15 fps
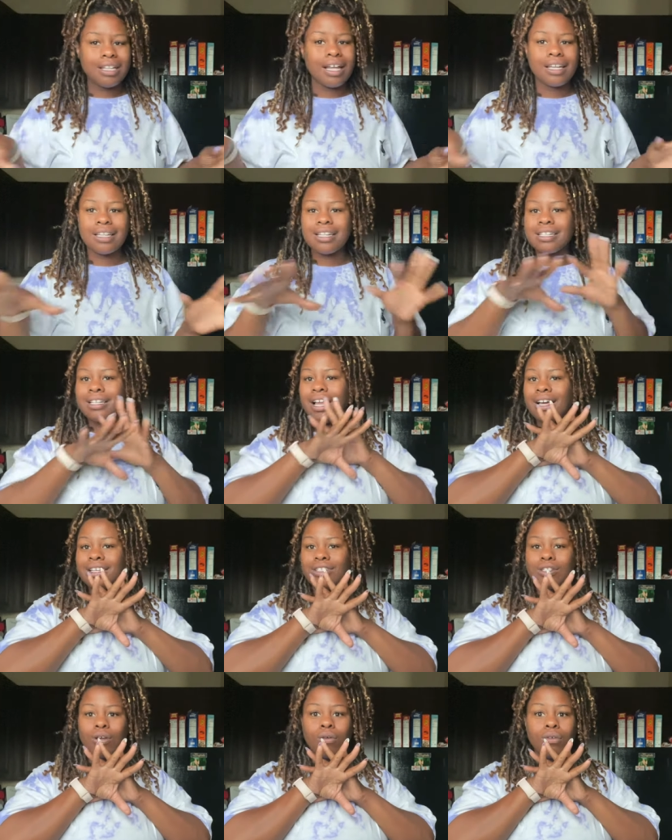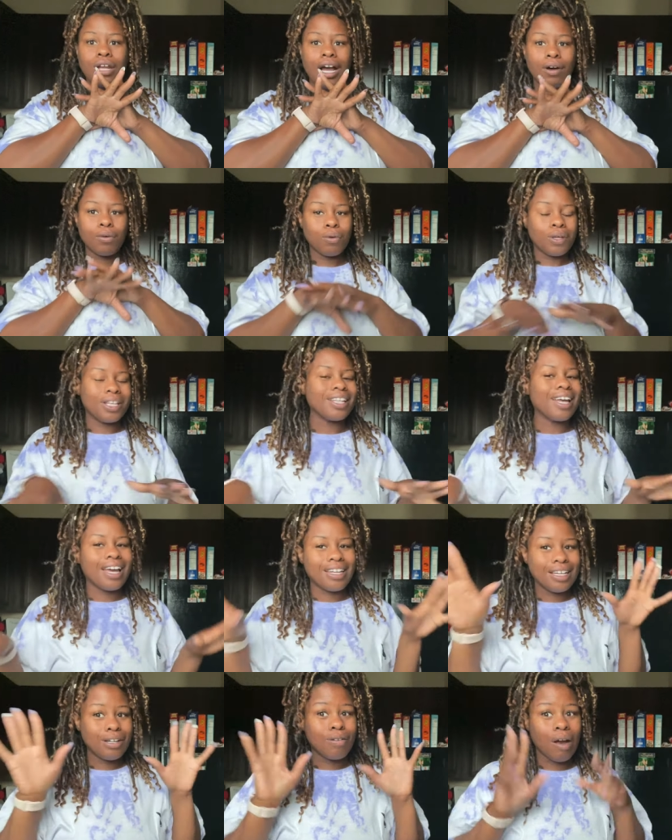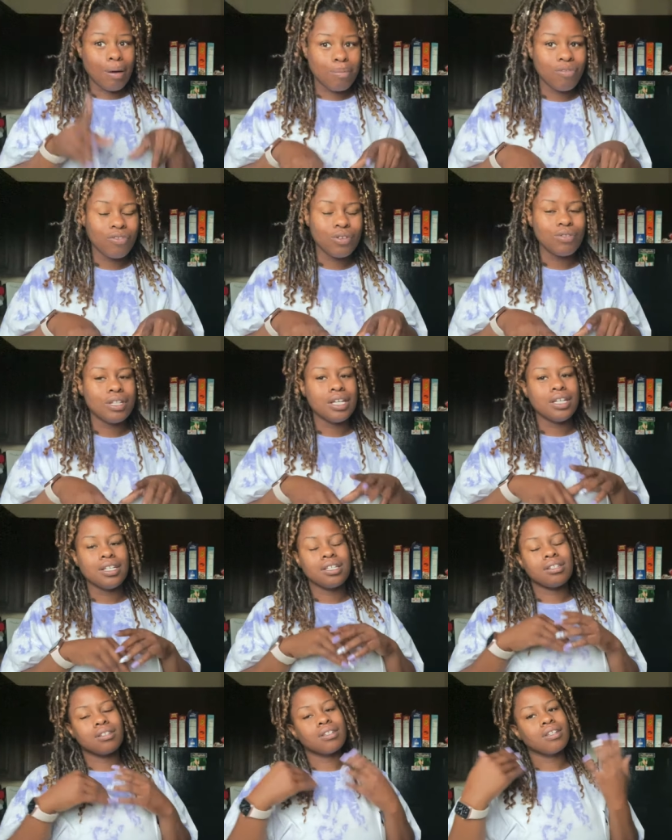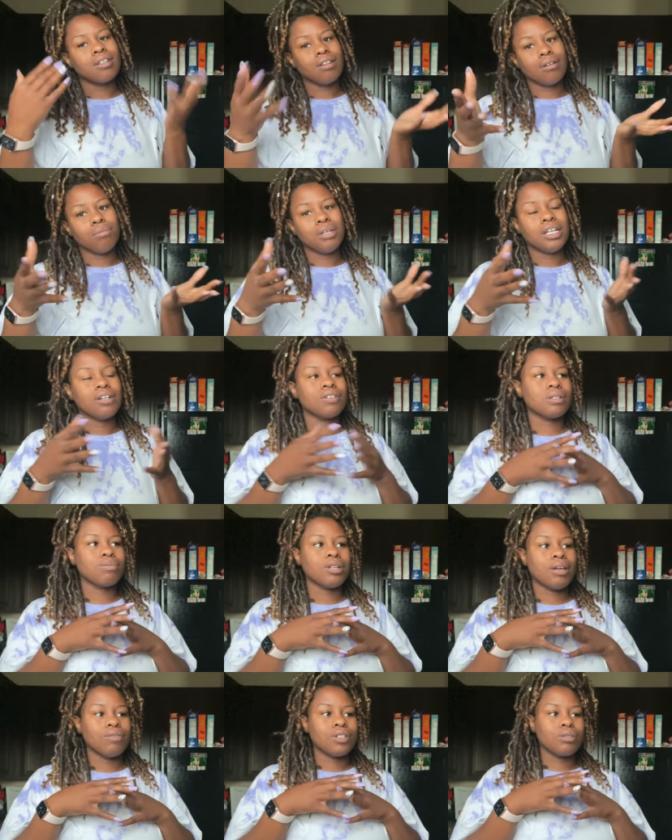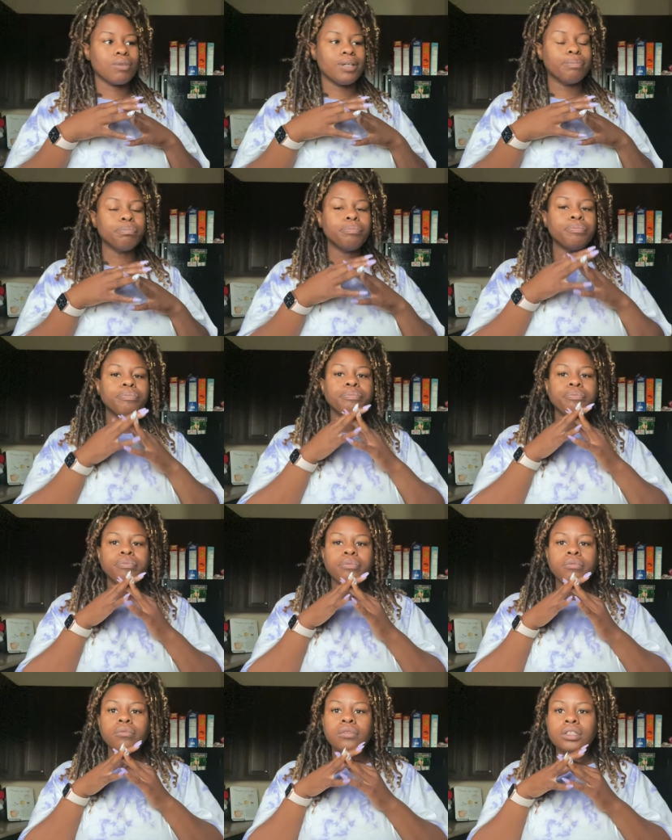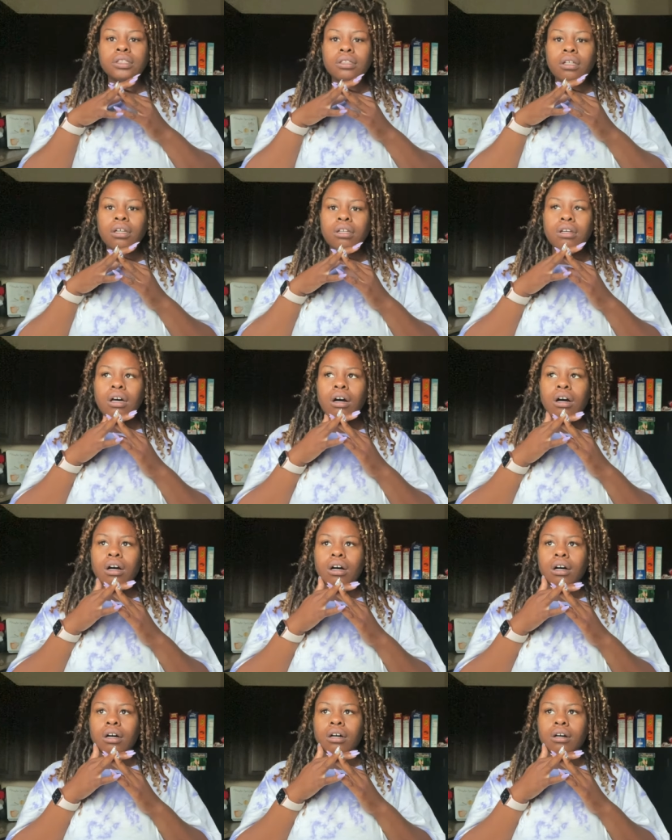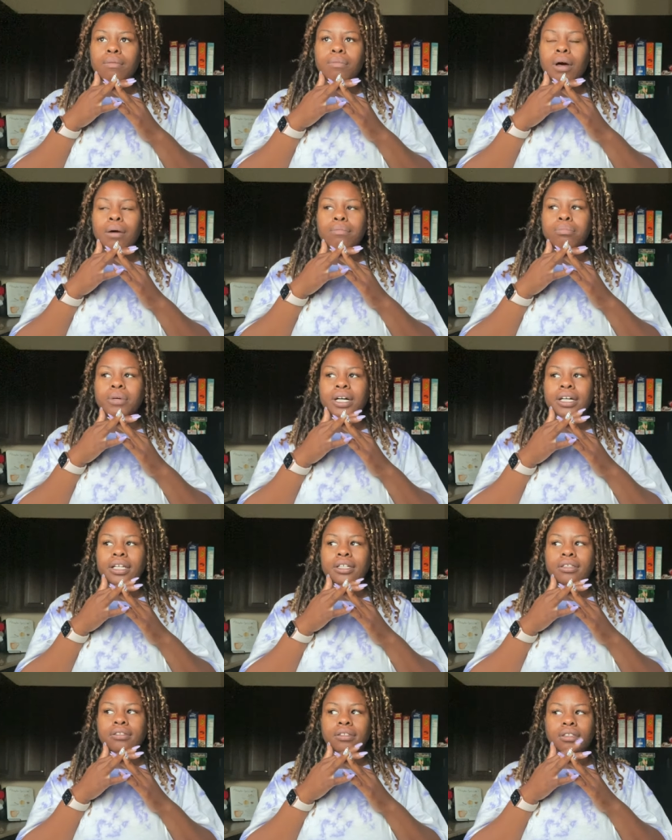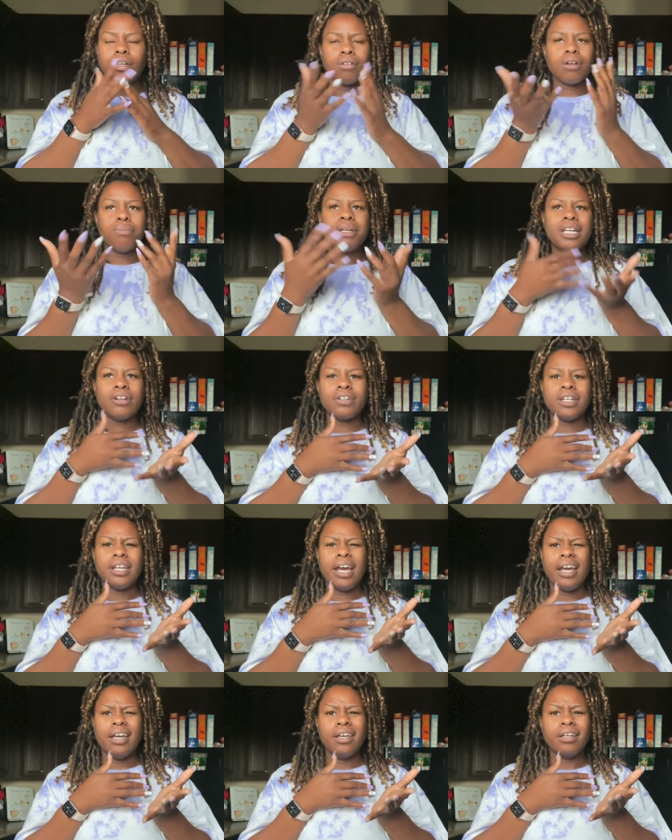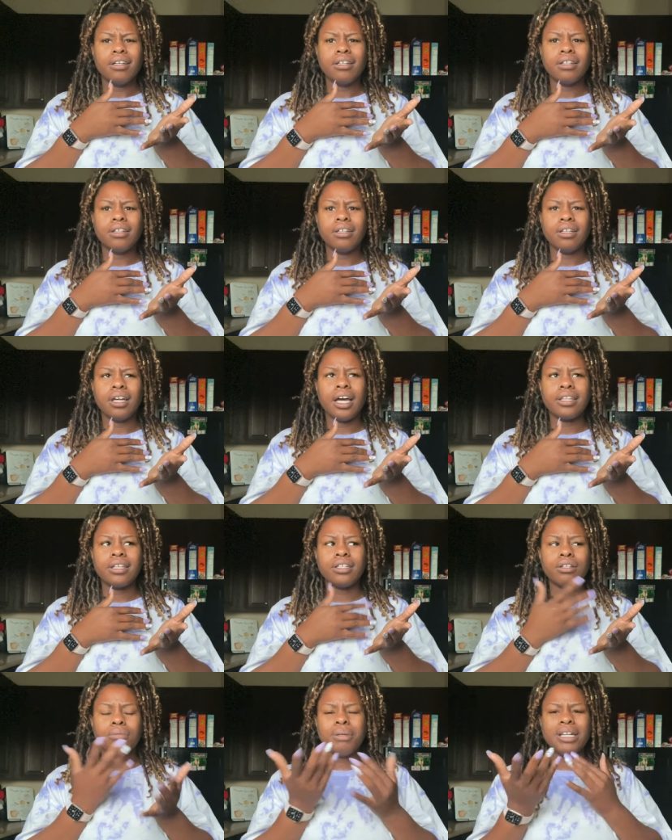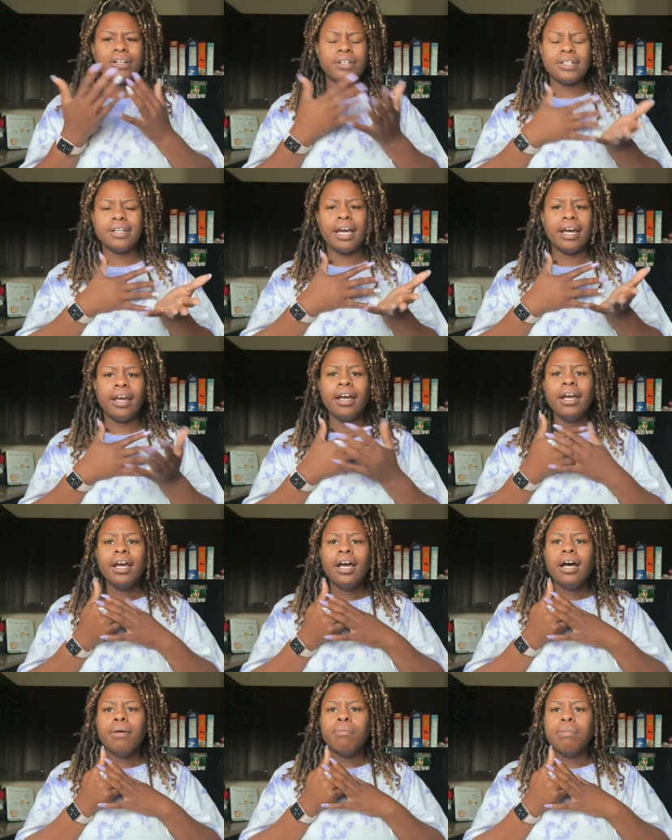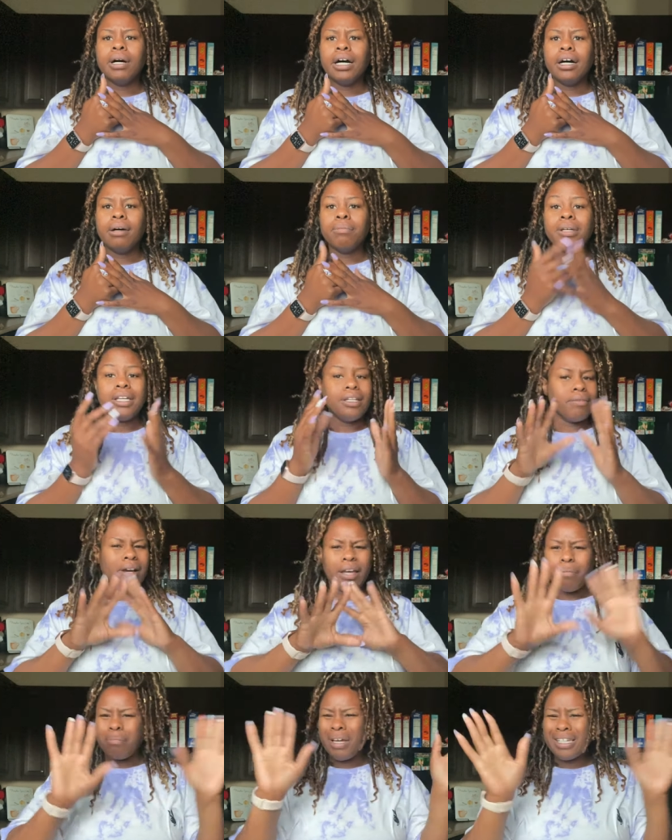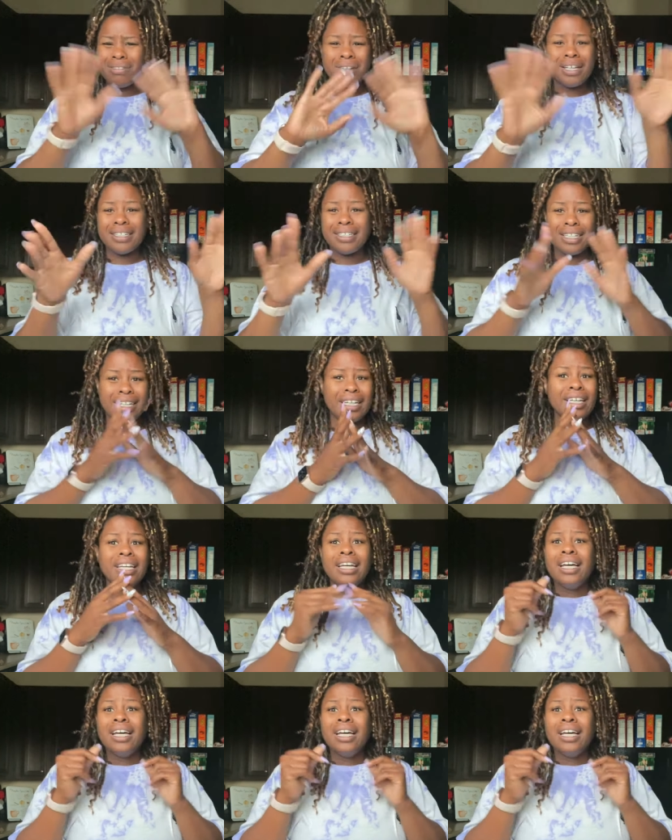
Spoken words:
Like, this line sold out quickly. I did grab a few things. They'll be here sometime this week. But no, they'll be here today. Yeah, I think they'll be here today. But anyway, back to what I was saying.